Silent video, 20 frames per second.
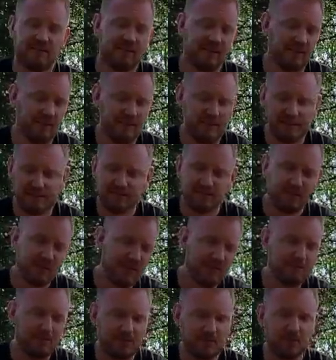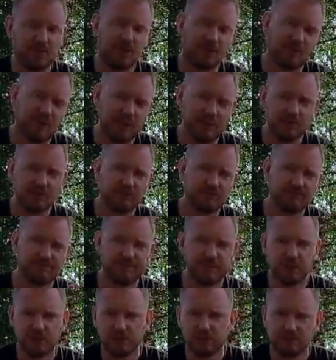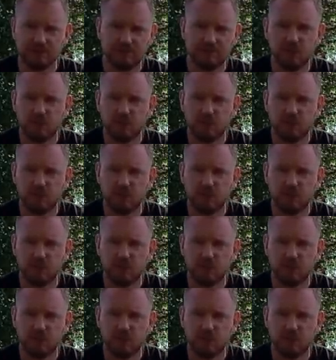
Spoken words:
sanitation wipes so we could kind of, you know,